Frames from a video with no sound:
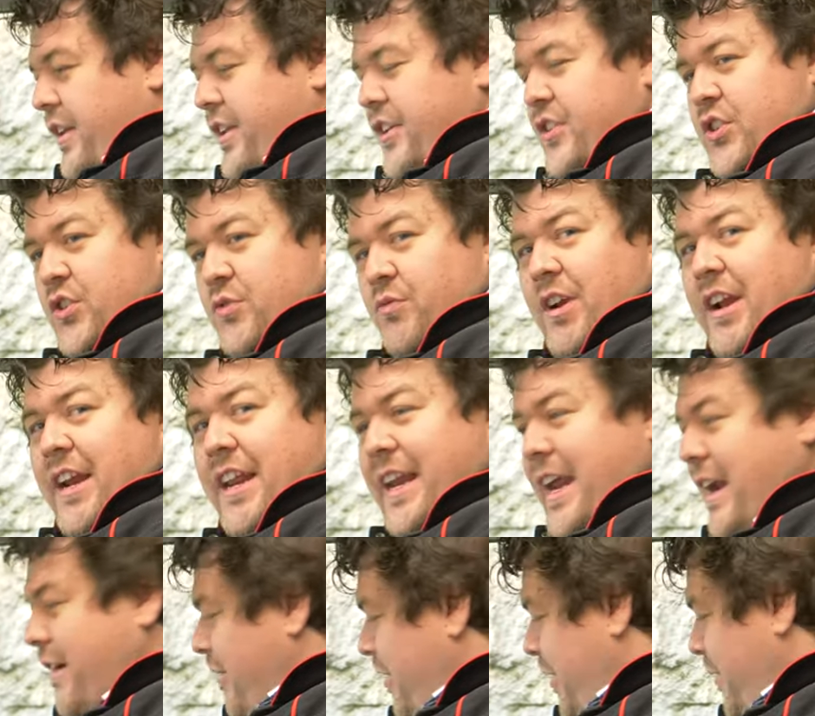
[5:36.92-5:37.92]
This is really
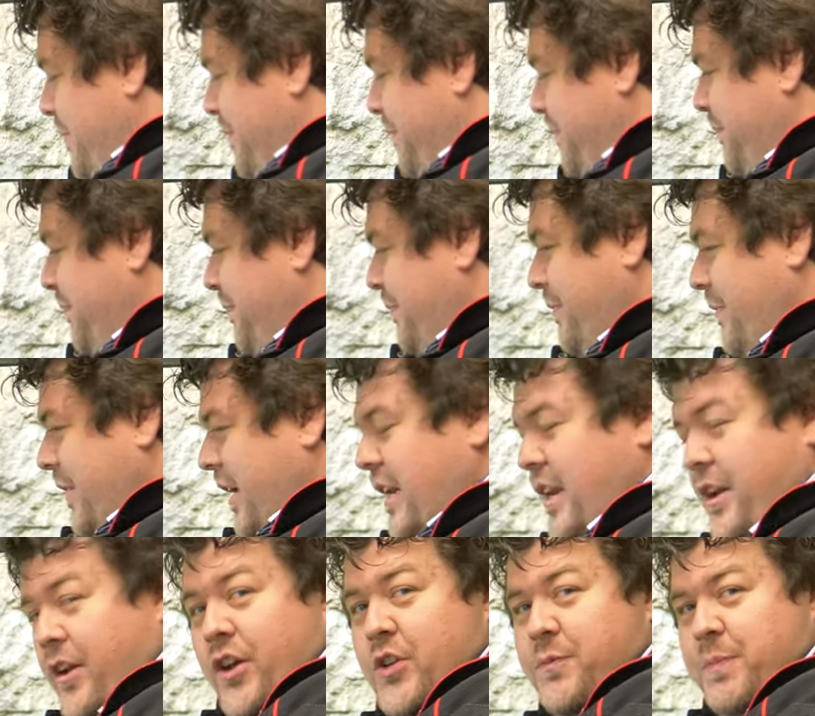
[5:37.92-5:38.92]
narrow.
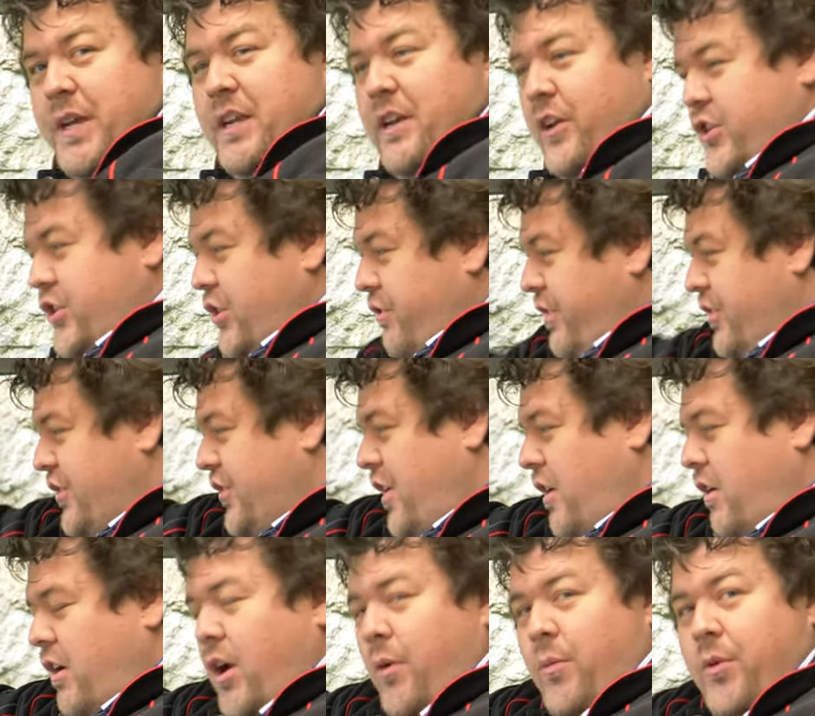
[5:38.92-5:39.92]
In a nice big luxurious
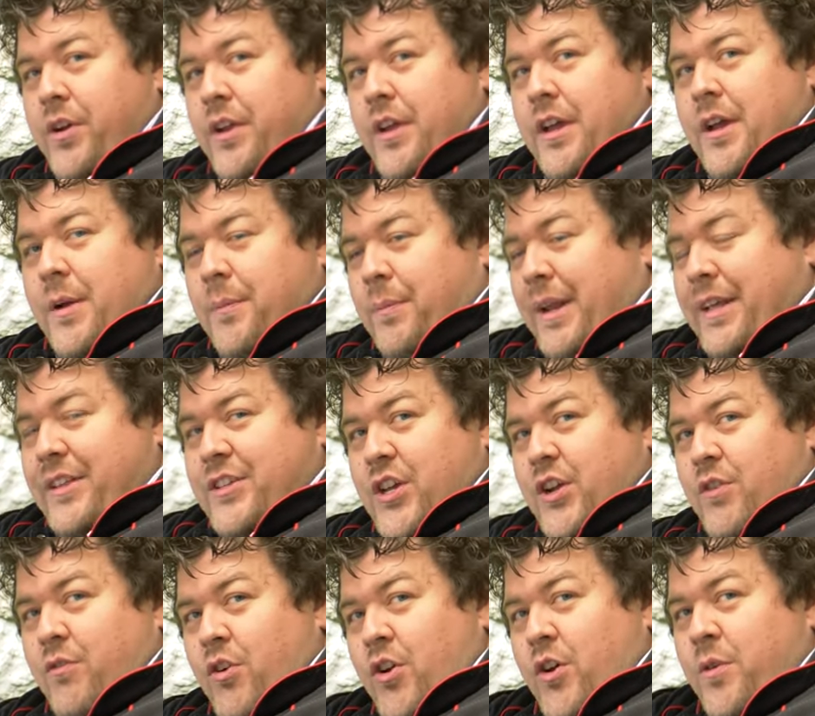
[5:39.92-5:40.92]
car, I want
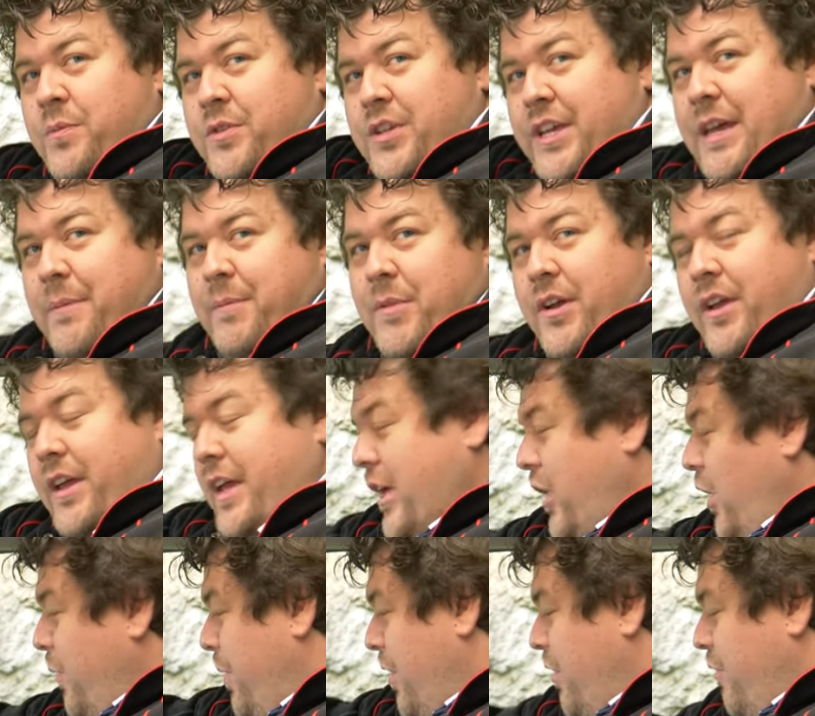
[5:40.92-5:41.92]
plenty of room to get my
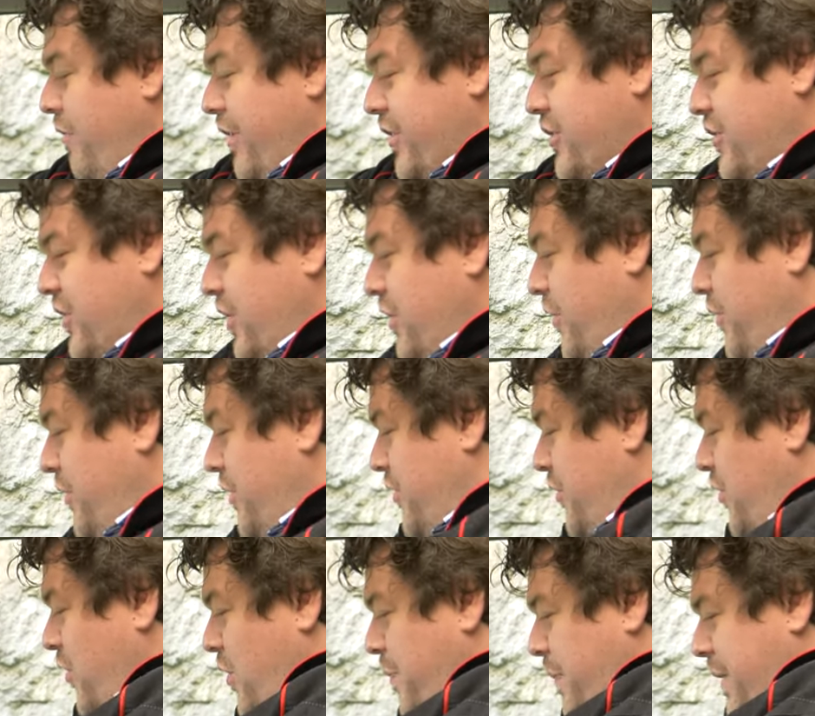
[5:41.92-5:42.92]
elbow rested on the
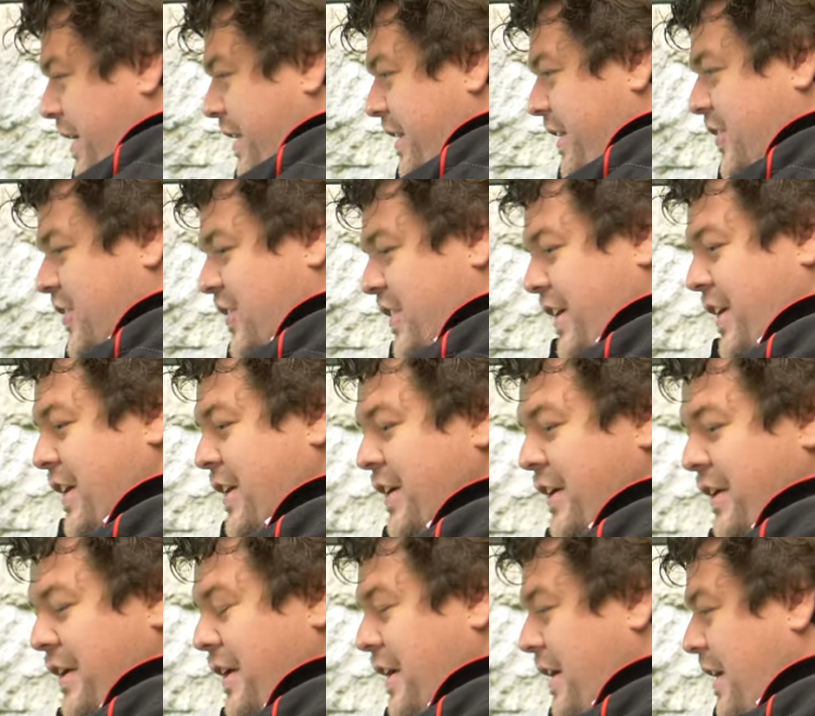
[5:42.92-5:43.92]
door, but in this thing,
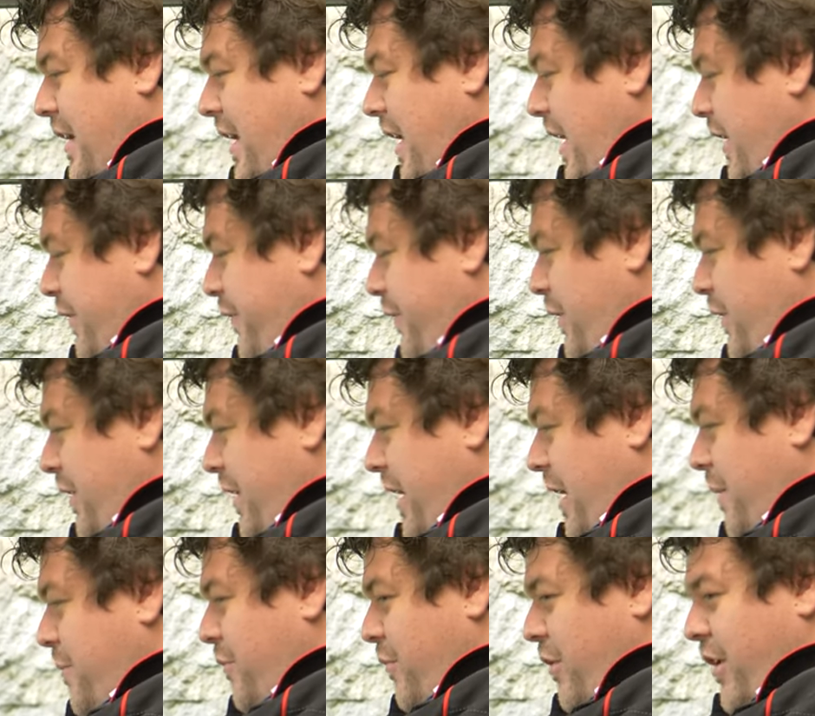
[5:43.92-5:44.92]
I feel like
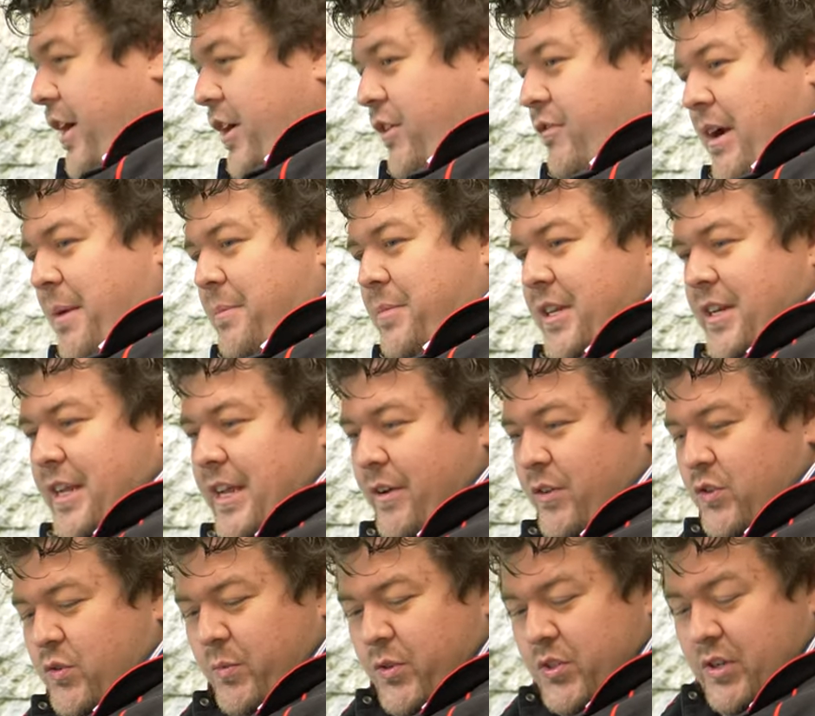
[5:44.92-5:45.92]
I'm right cramped in
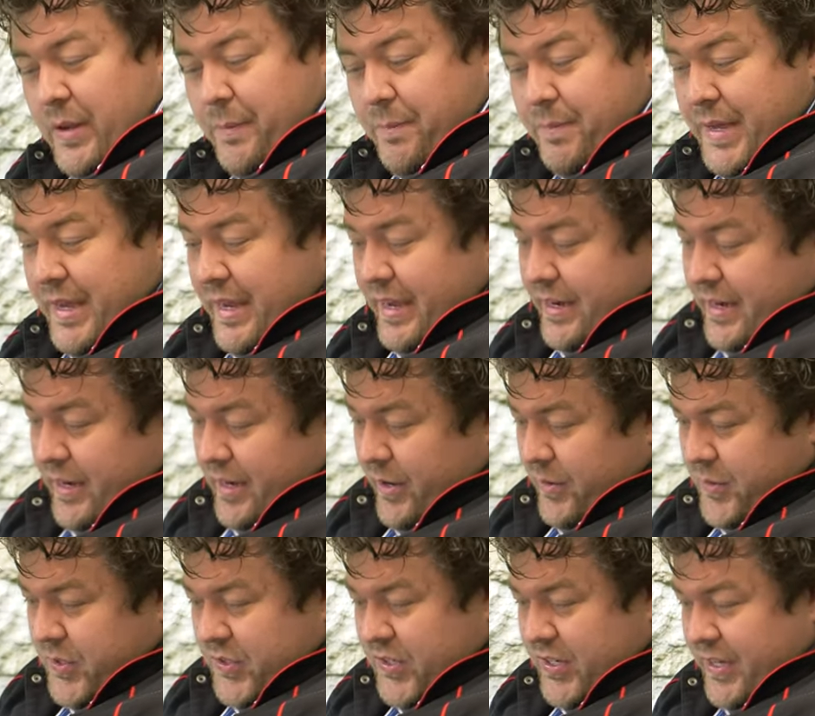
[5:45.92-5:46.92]
here. It's almost like being in a
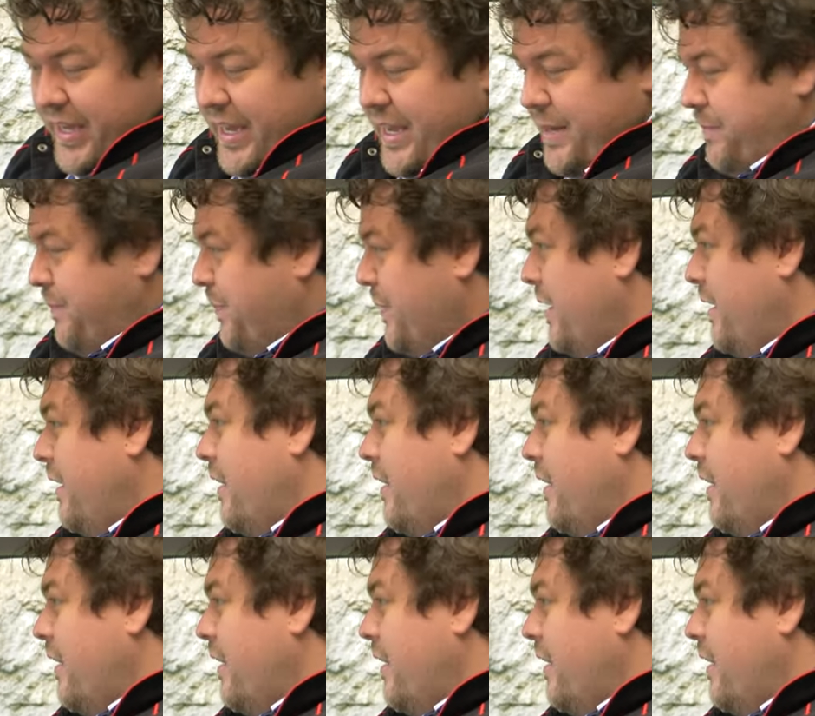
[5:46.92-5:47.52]
Lotus again.